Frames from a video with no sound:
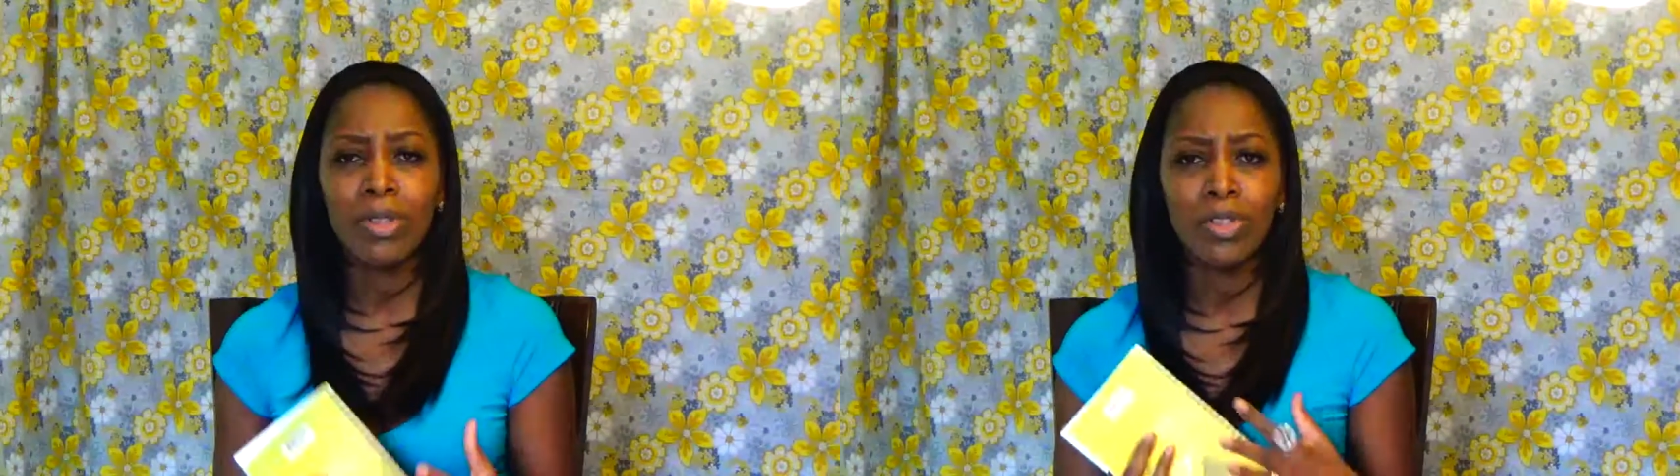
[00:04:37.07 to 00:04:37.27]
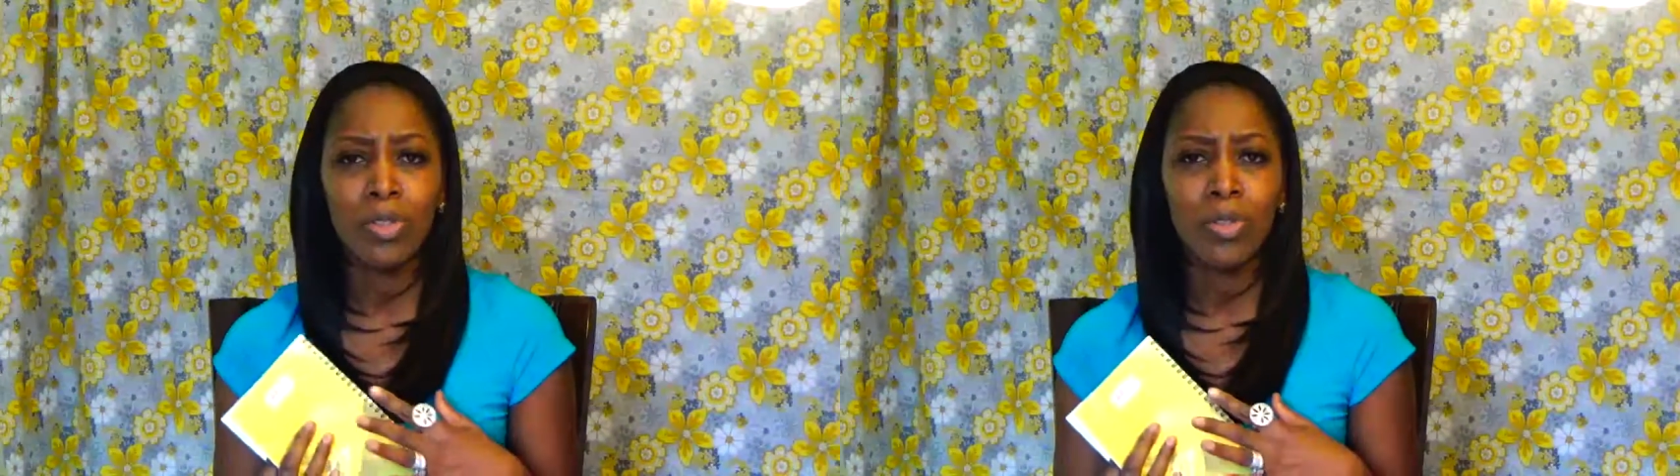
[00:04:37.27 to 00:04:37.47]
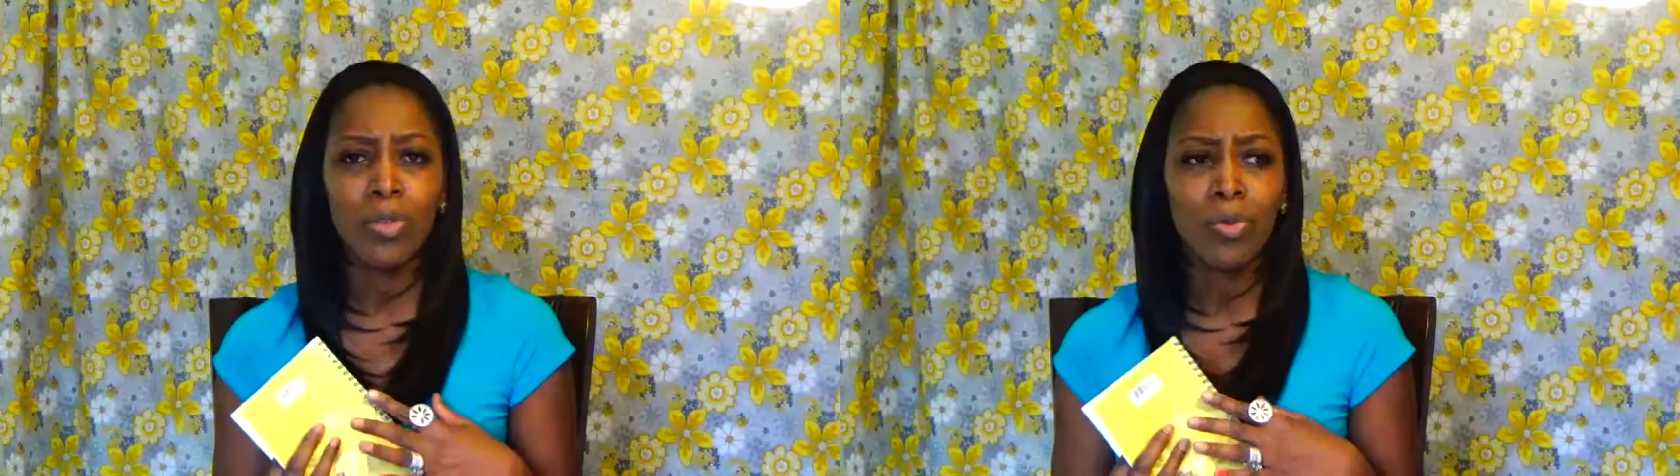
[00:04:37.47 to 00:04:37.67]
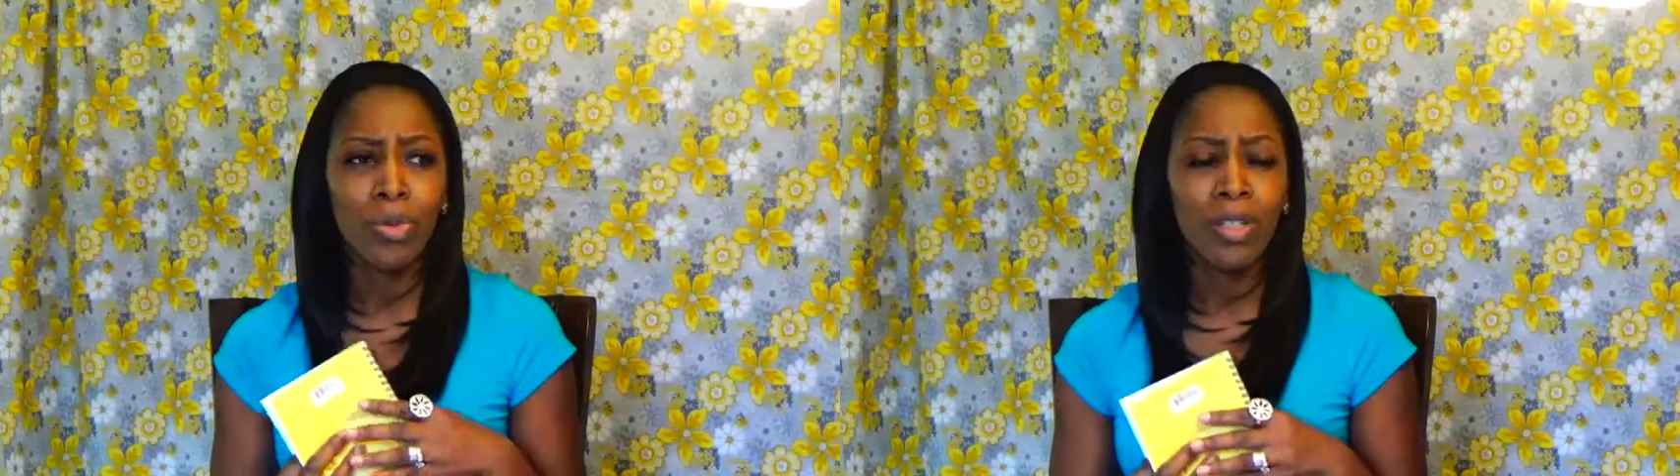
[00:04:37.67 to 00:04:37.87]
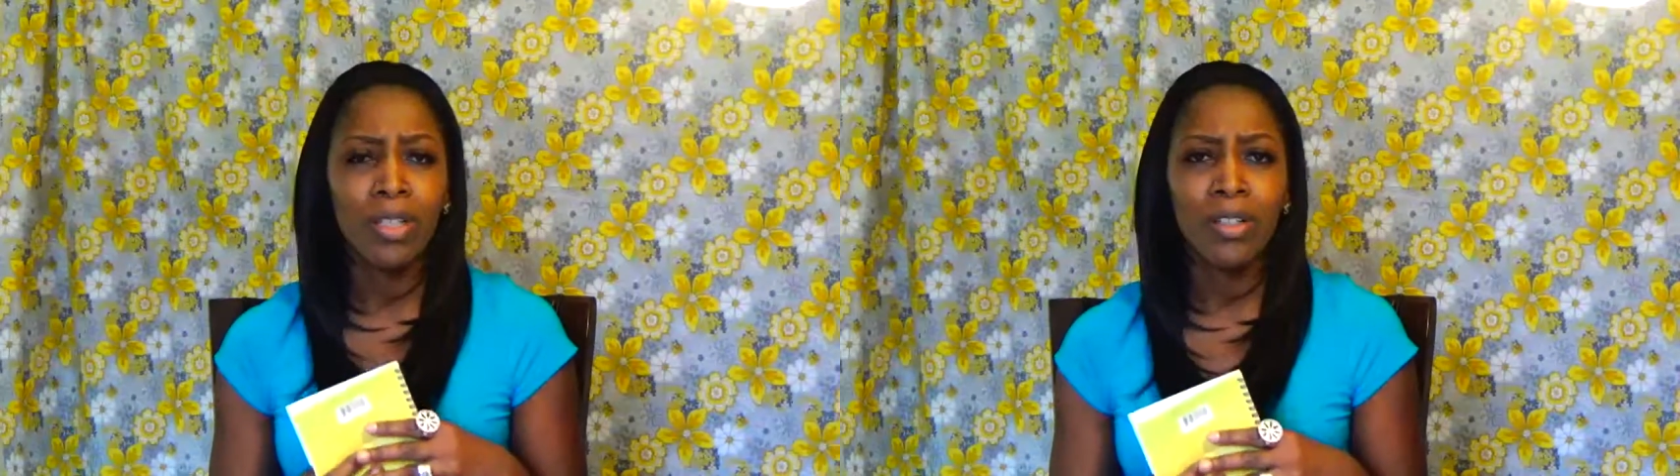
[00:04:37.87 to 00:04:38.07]
journal
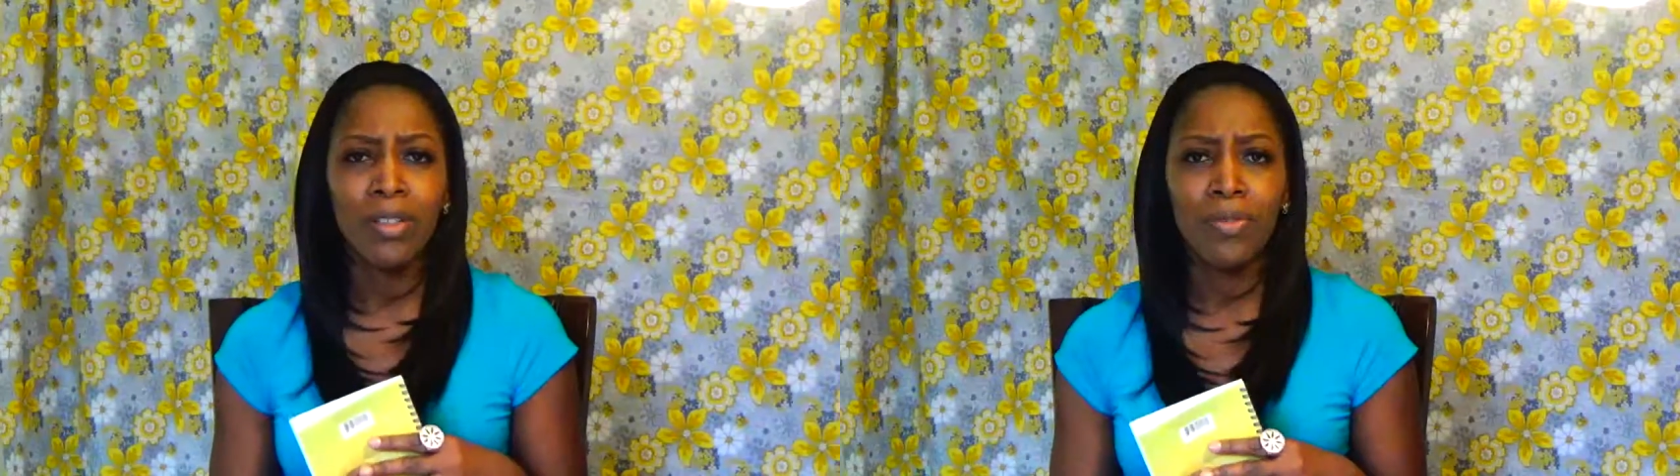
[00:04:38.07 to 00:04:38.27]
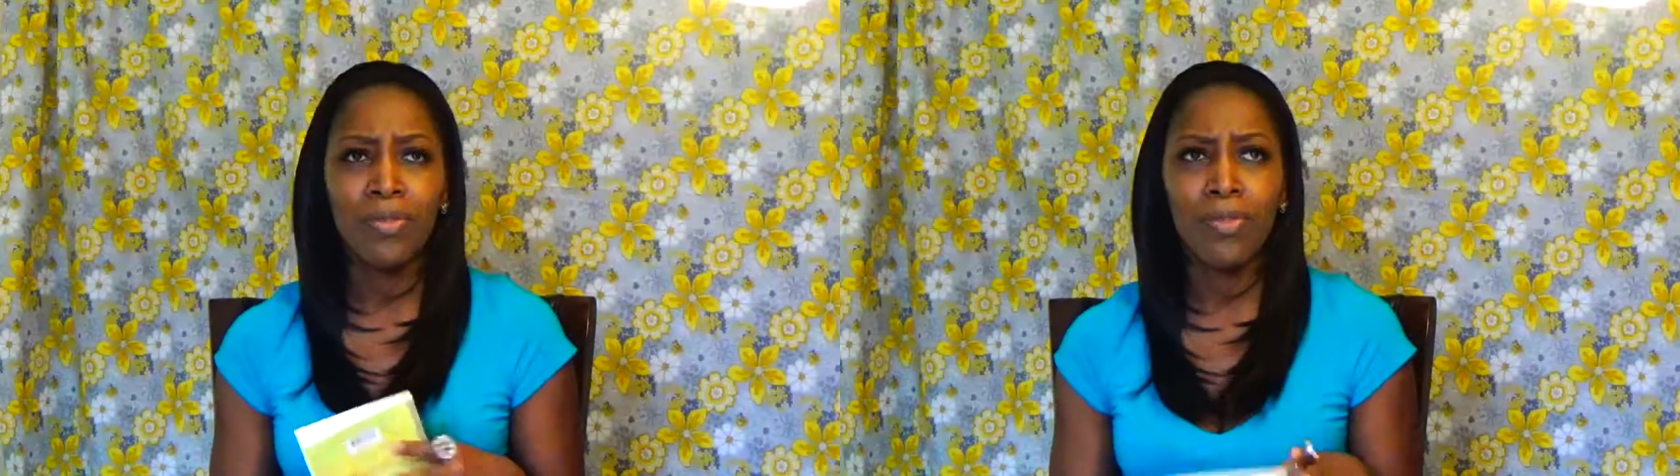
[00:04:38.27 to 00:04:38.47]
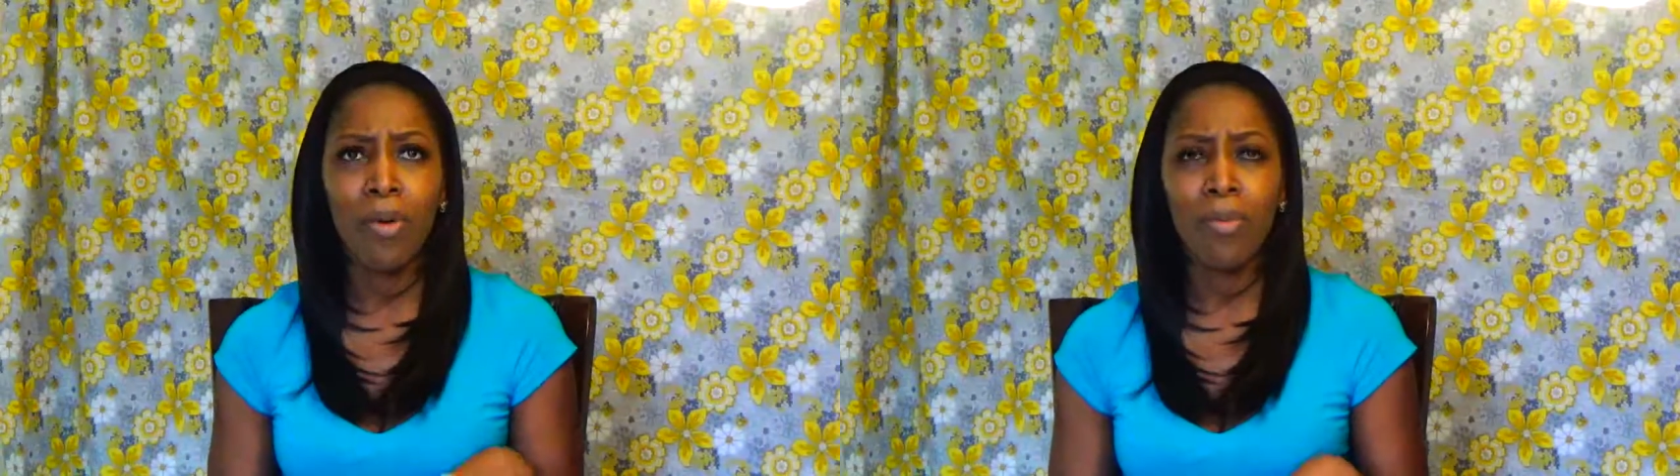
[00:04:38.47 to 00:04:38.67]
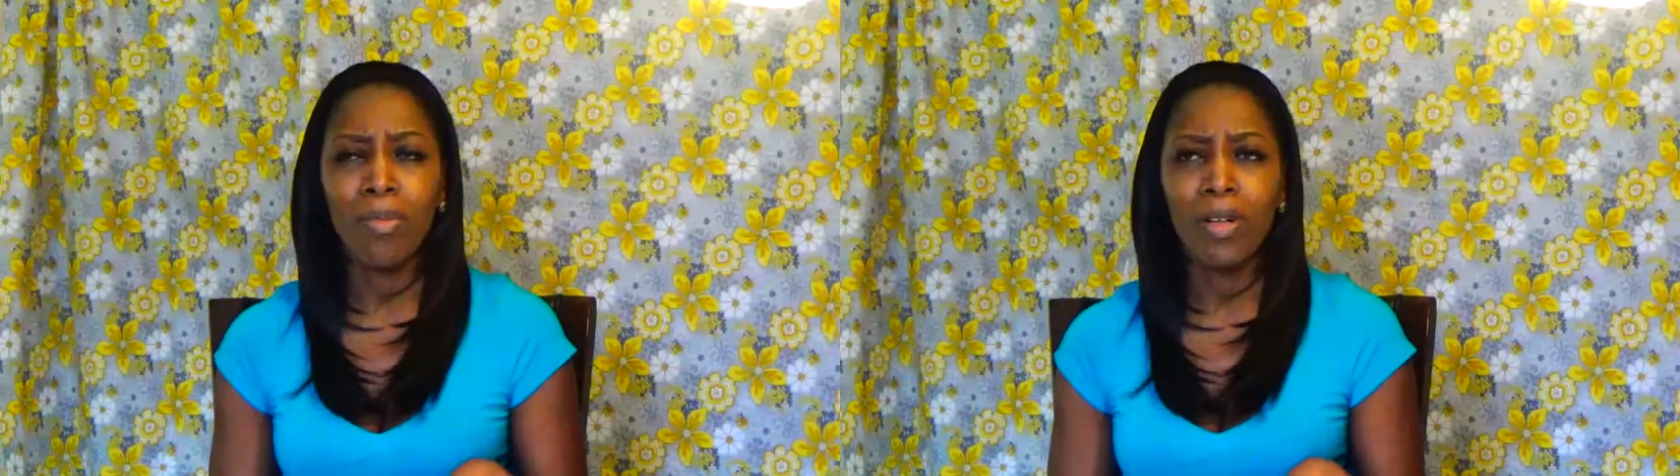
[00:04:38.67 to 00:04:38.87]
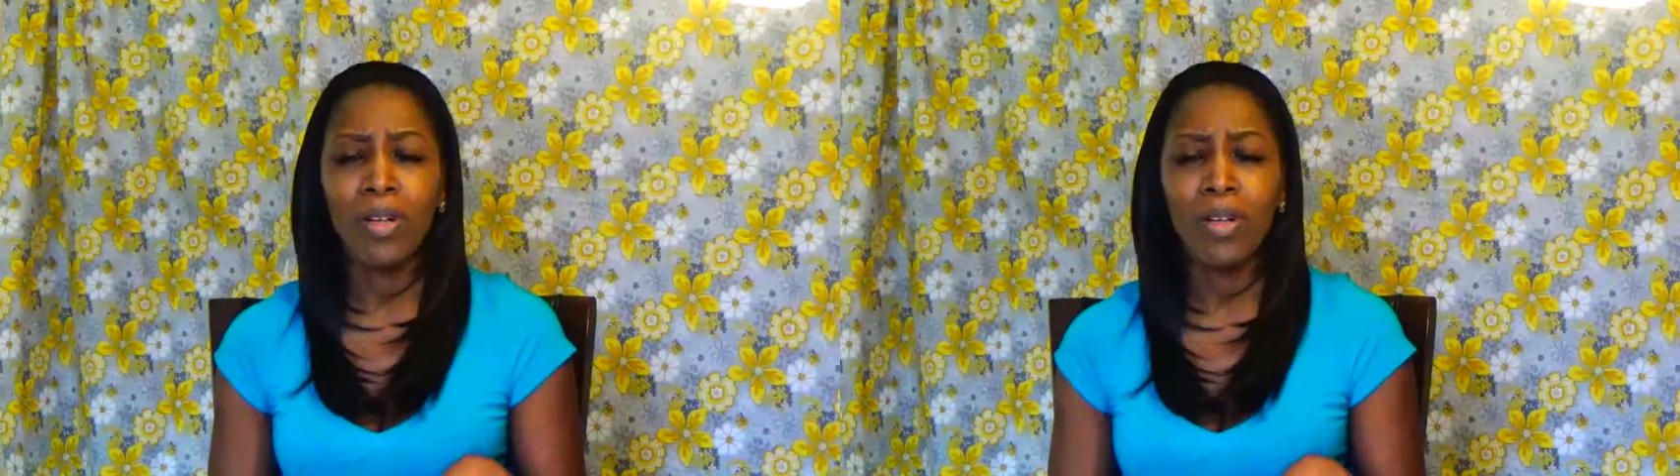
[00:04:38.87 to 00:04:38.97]
from